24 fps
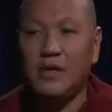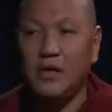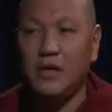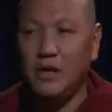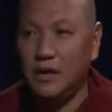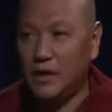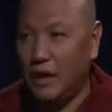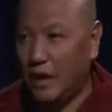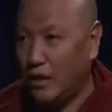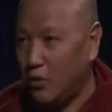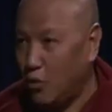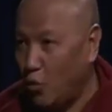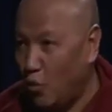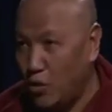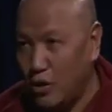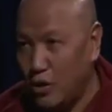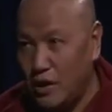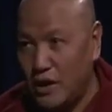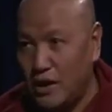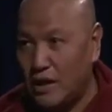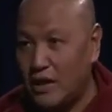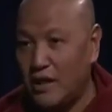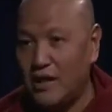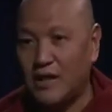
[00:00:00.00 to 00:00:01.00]
Then
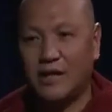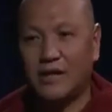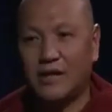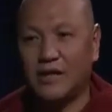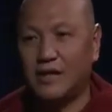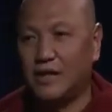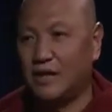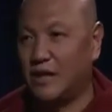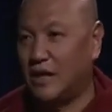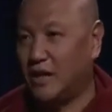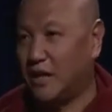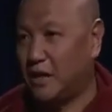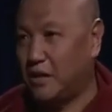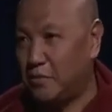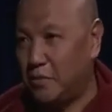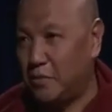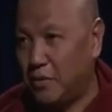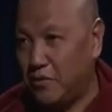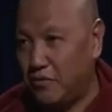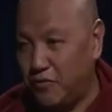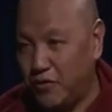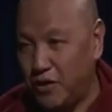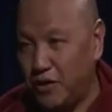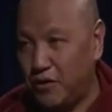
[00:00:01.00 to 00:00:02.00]
only they can be
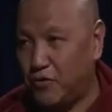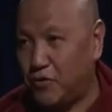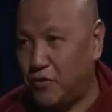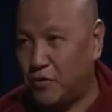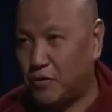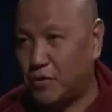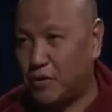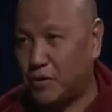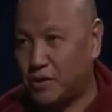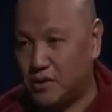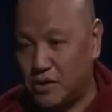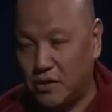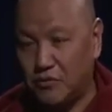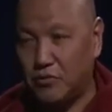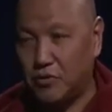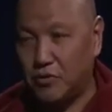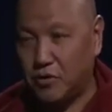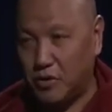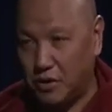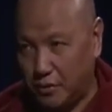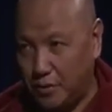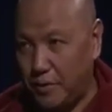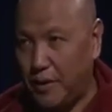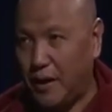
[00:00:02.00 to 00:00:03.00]
free from the suffering
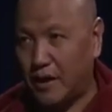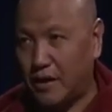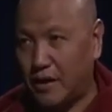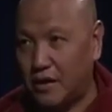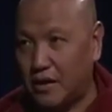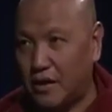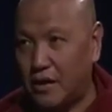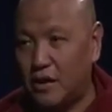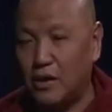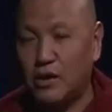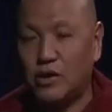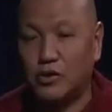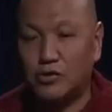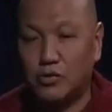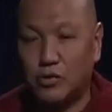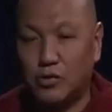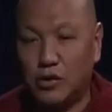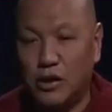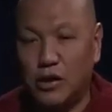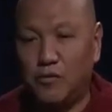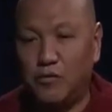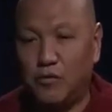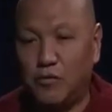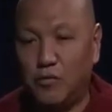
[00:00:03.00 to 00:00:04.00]
and the pain. So
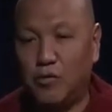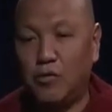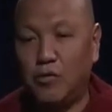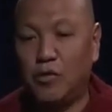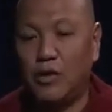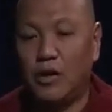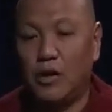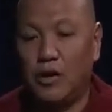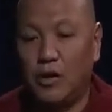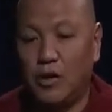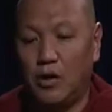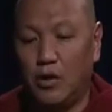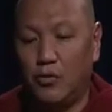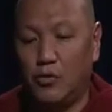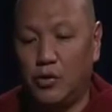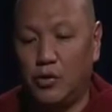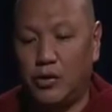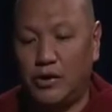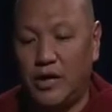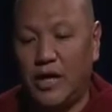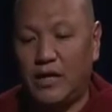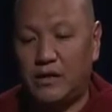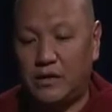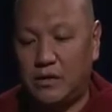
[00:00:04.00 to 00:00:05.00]
therefore, with
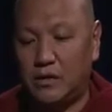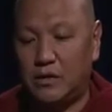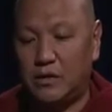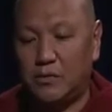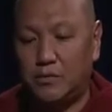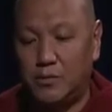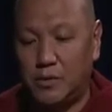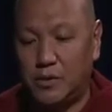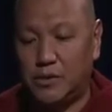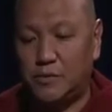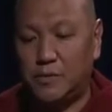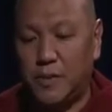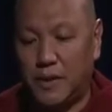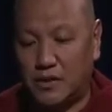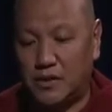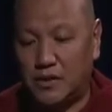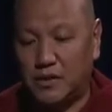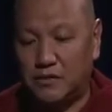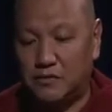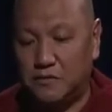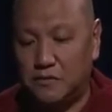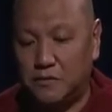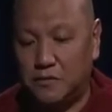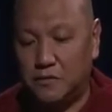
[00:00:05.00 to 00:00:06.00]
that
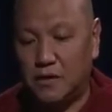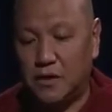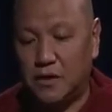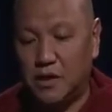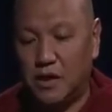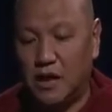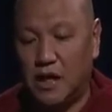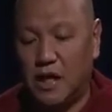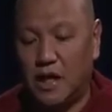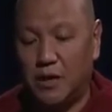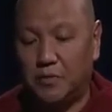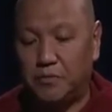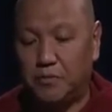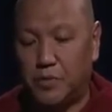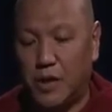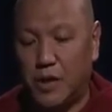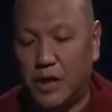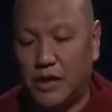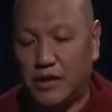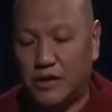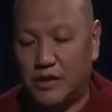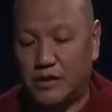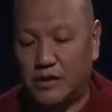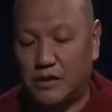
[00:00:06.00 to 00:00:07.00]
perspective, I'm
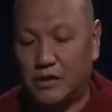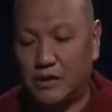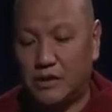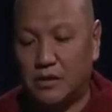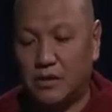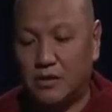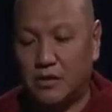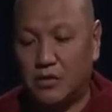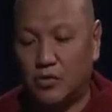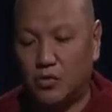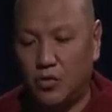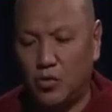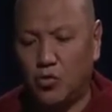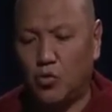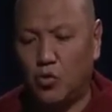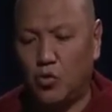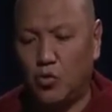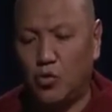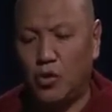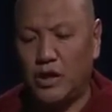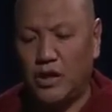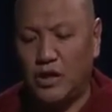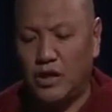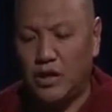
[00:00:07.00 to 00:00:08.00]
practicing not
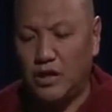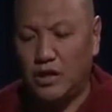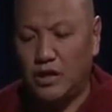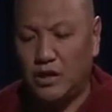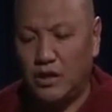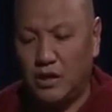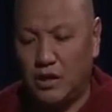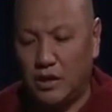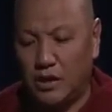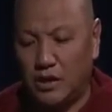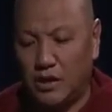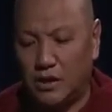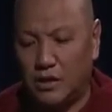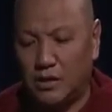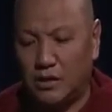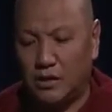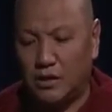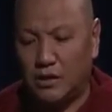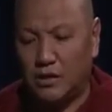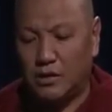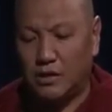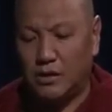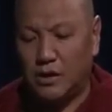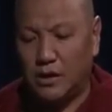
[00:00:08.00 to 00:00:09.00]
only
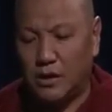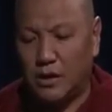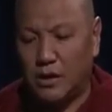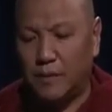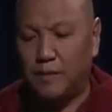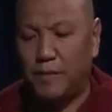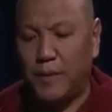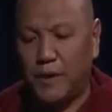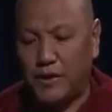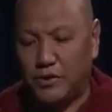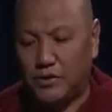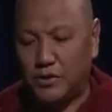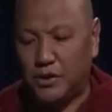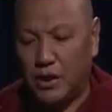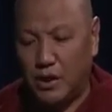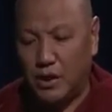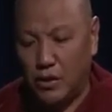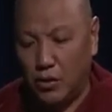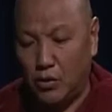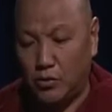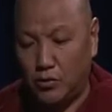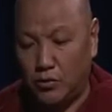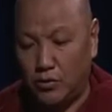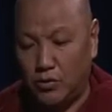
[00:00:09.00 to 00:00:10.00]
the compassion
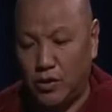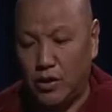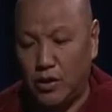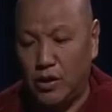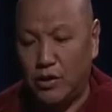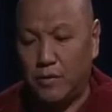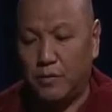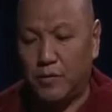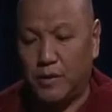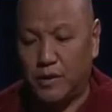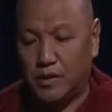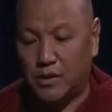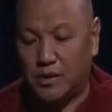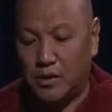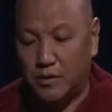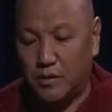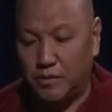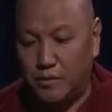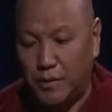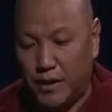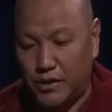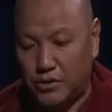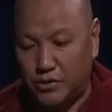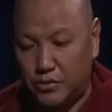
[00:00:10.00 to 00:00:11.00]
alone, but the
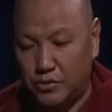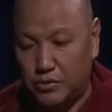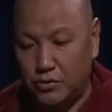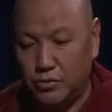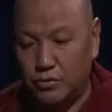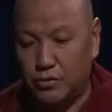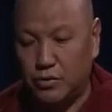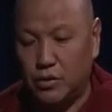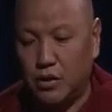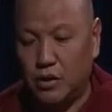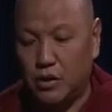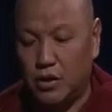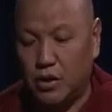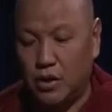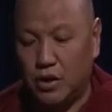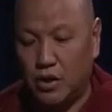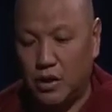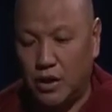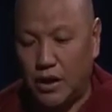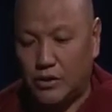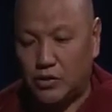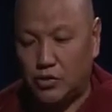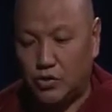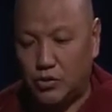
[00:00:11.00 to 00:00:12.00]
compassion
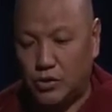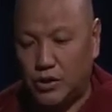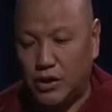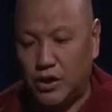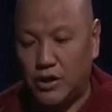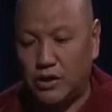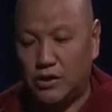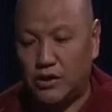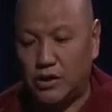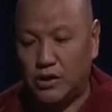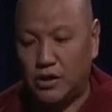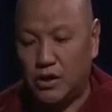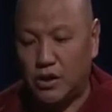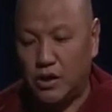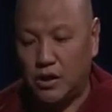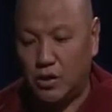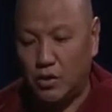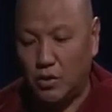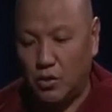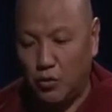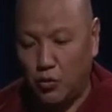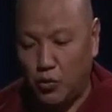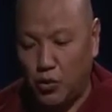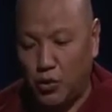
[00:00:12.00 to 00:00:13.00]
associated
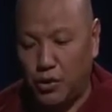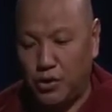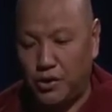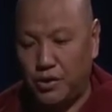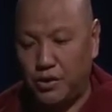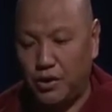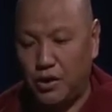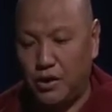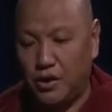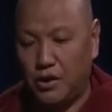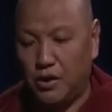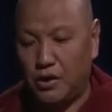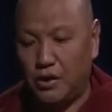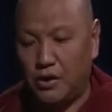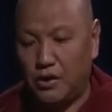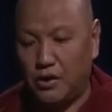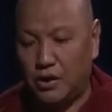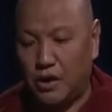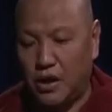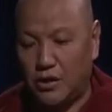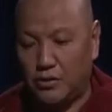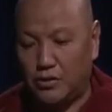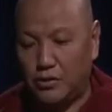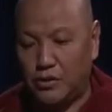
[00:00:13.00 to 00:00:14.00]
with
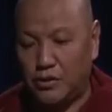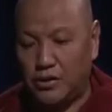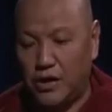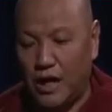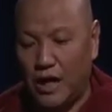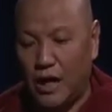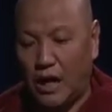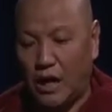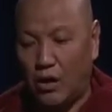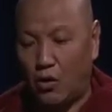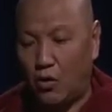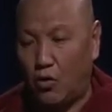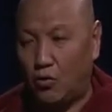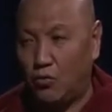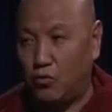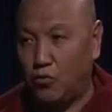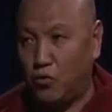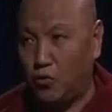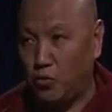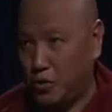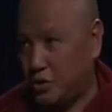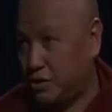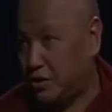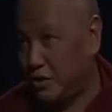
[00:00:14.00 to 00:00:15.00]
understanding of
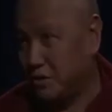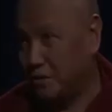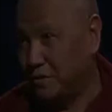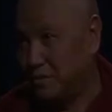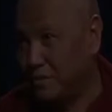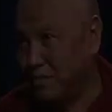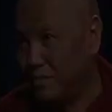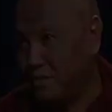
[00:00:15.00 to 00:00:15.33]
wisdom.